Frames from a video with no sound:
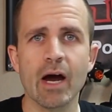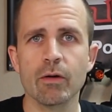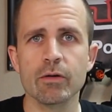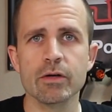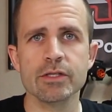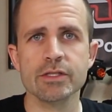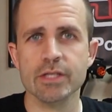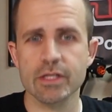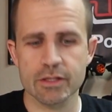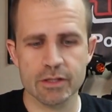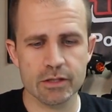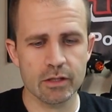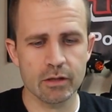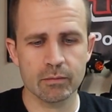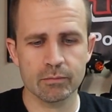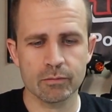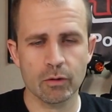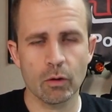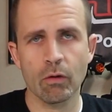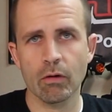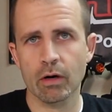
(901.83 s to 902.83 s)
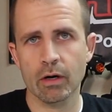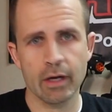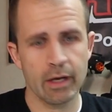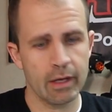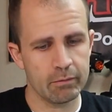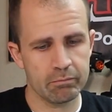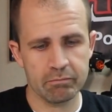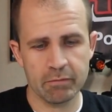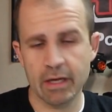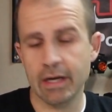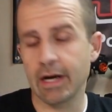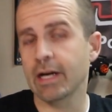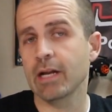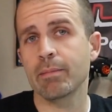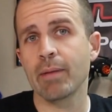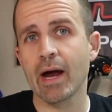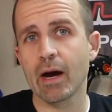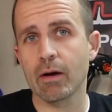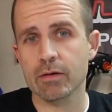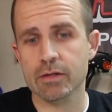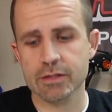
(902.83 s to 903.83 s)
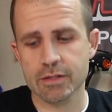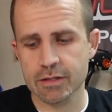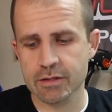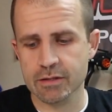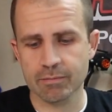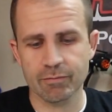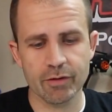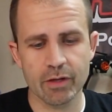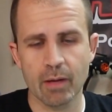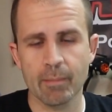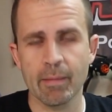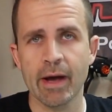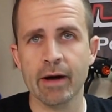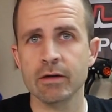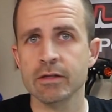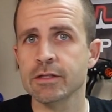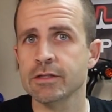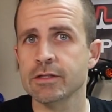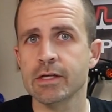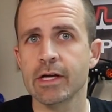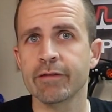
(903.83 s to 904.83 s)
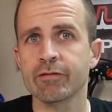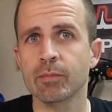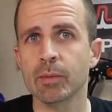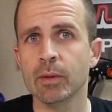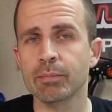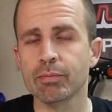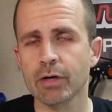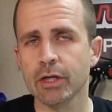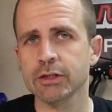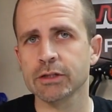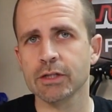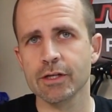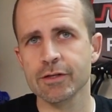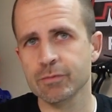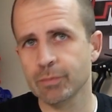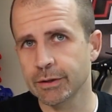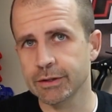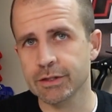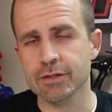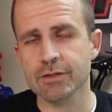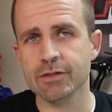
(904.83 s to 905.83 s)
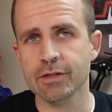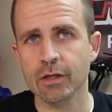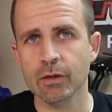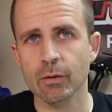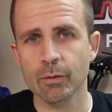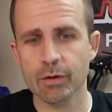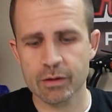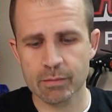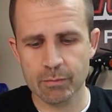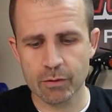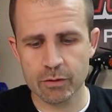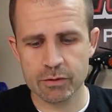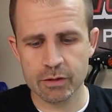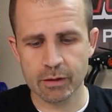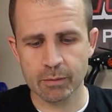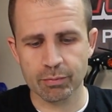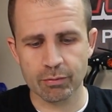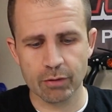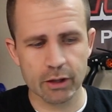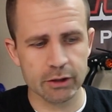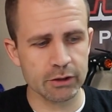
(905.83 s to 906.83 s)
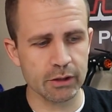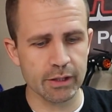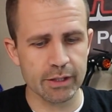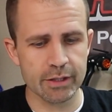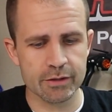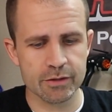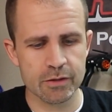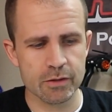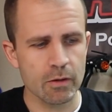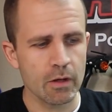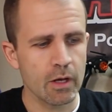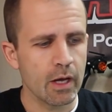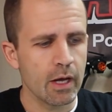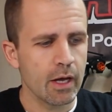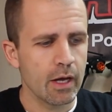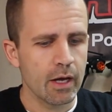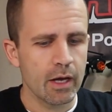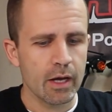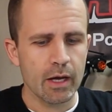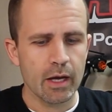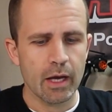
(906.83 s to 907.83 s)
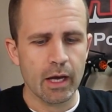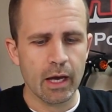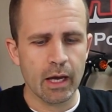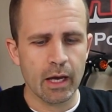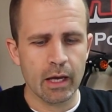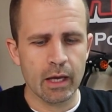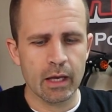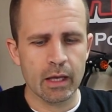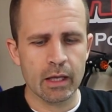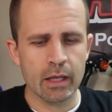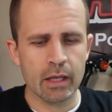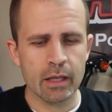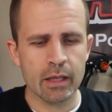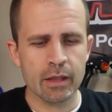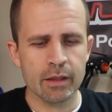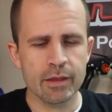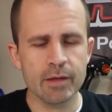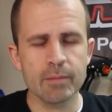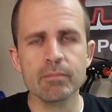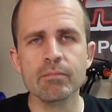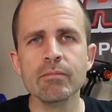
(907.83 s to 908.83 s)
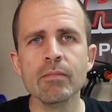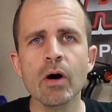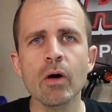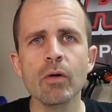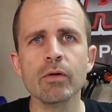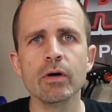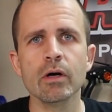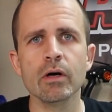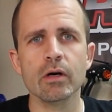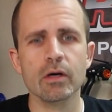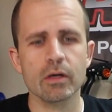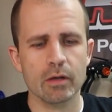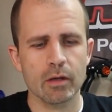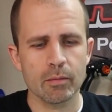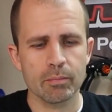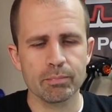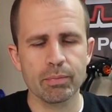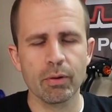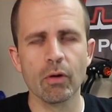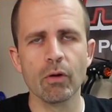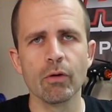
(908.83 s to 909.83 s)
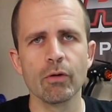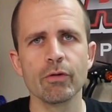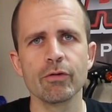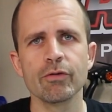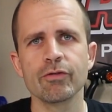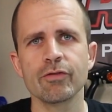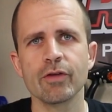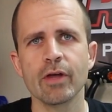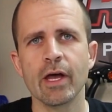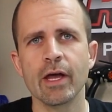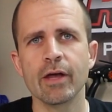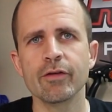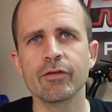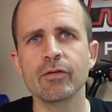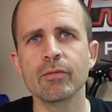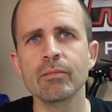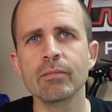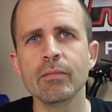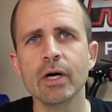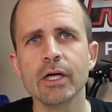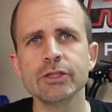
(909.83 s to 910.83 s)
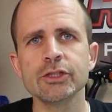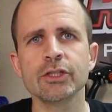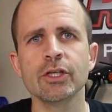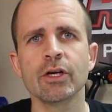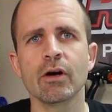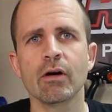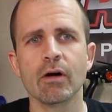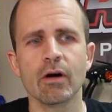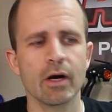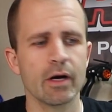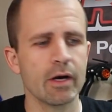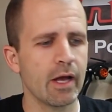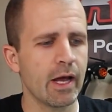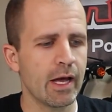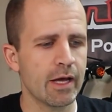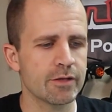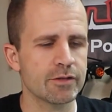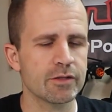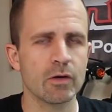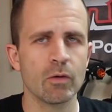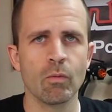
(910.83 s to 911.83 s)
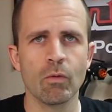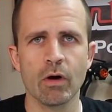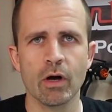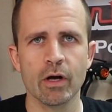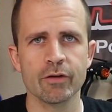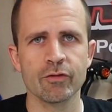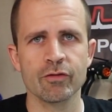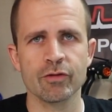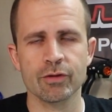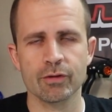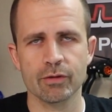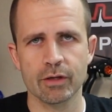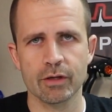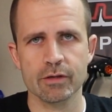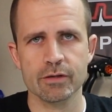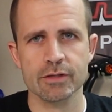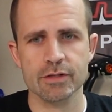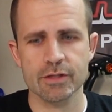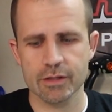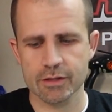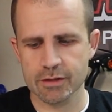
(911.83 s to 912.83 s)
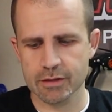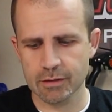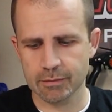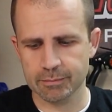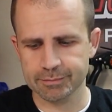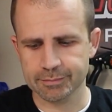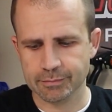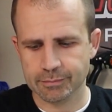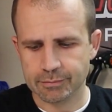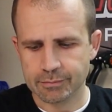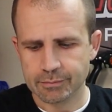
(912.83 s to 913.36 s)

power system, or in, in any power system for that matter, doesn't have to be brushless, we just deal with mostly brushless, the motor pulls as much current as it wants through your system.